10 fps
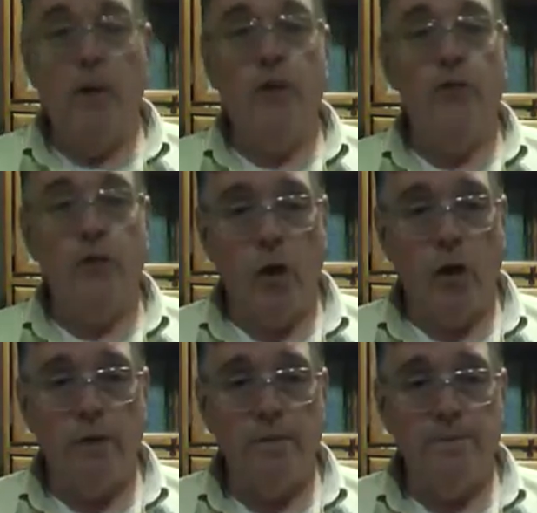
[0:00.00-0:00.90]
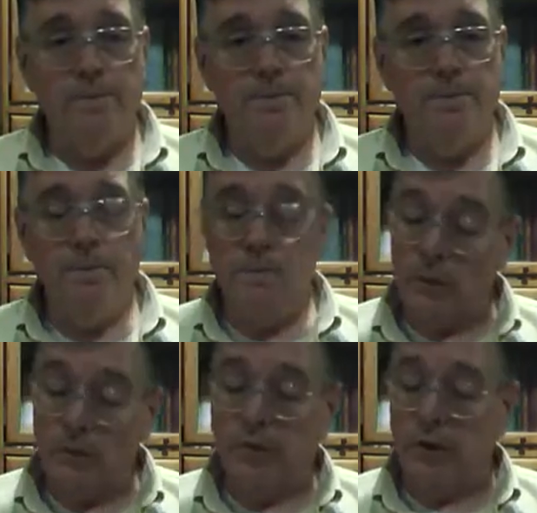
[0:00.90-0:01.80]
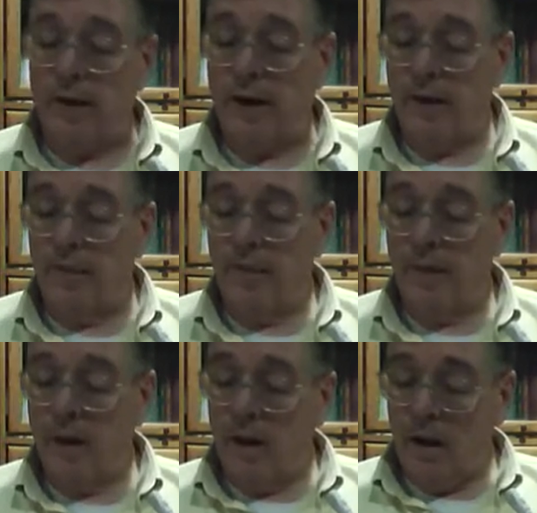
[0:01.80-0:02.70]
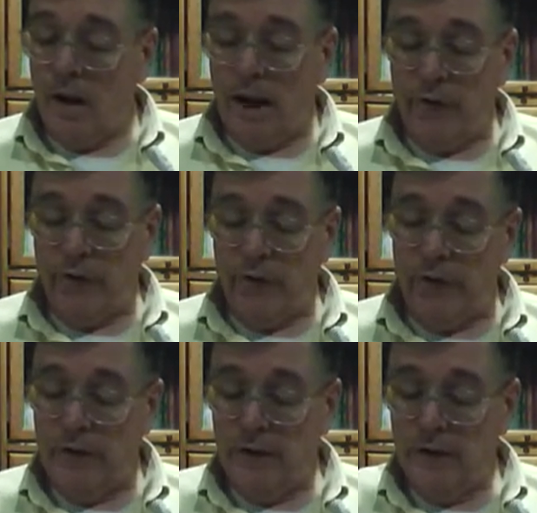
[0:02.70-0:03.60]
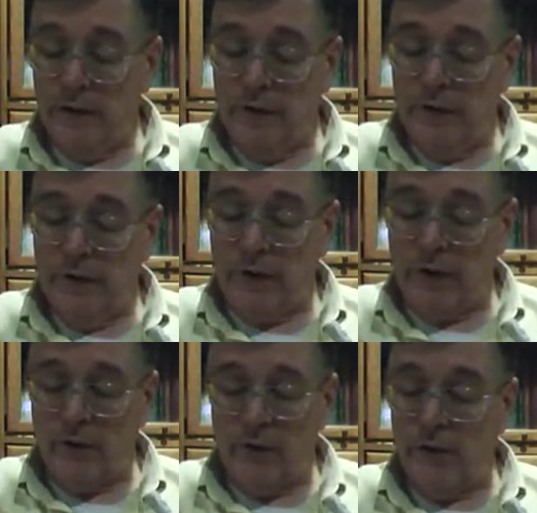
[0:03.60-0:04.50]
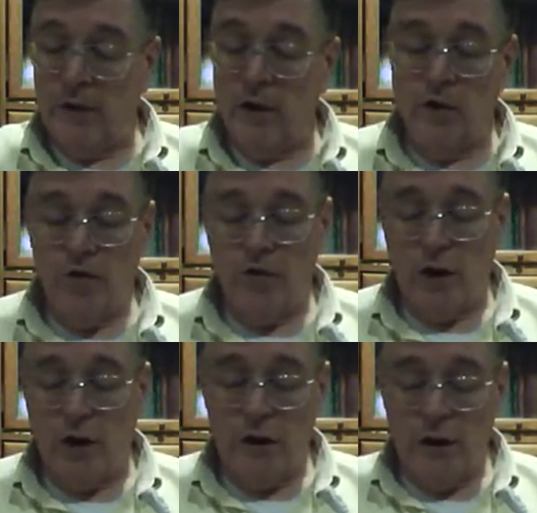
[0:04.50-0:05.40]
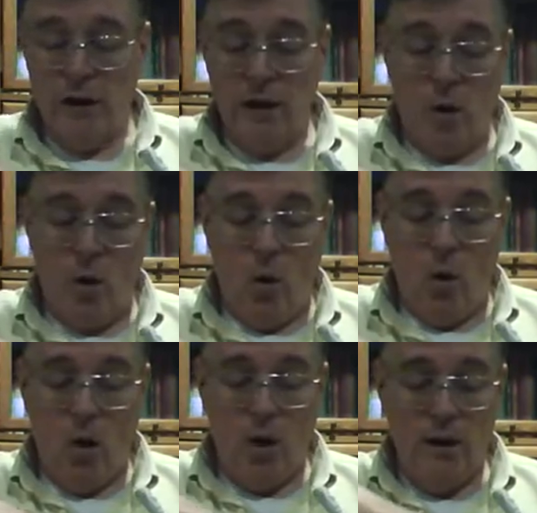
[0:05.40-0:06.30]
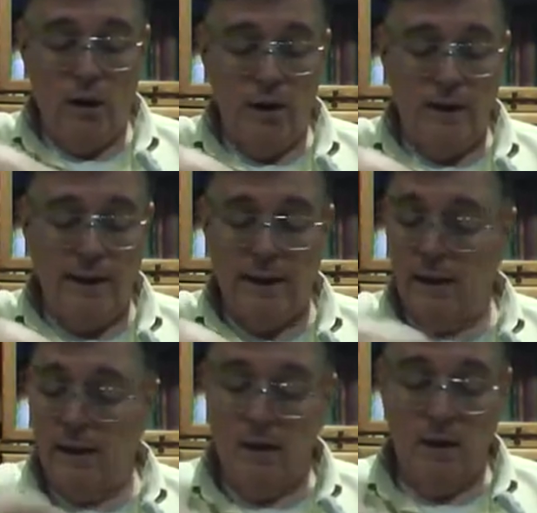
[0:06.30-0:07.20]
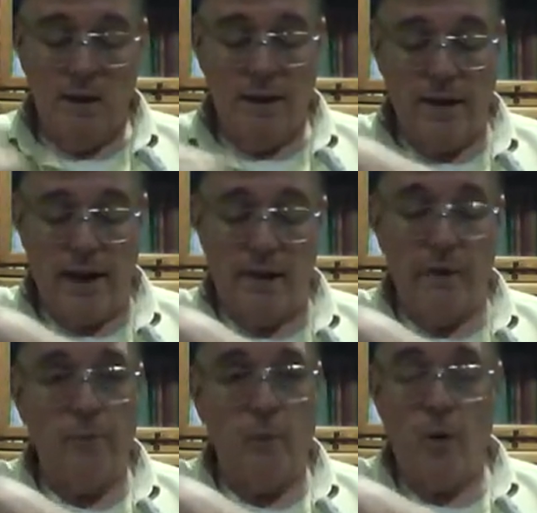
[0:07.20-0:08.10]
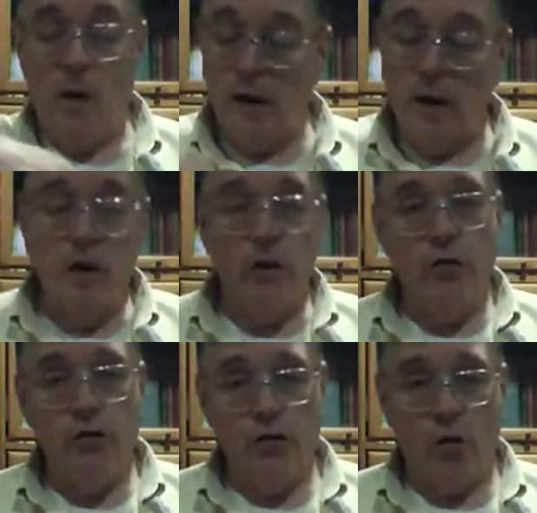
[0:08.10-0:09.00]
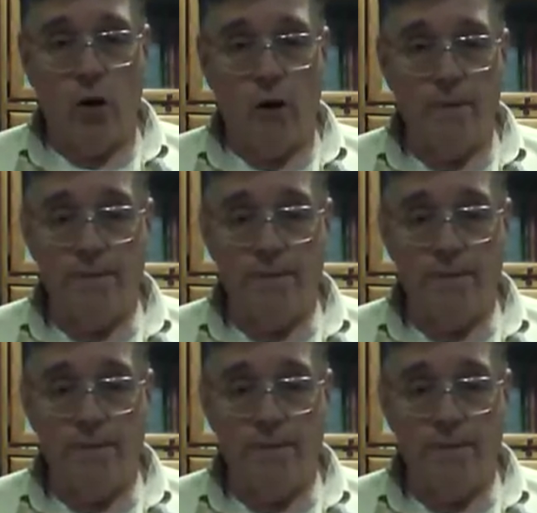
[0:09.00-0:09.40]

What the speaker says: Sean. You've seen that. S, slender, sh, or, n. The N is broad. Sean.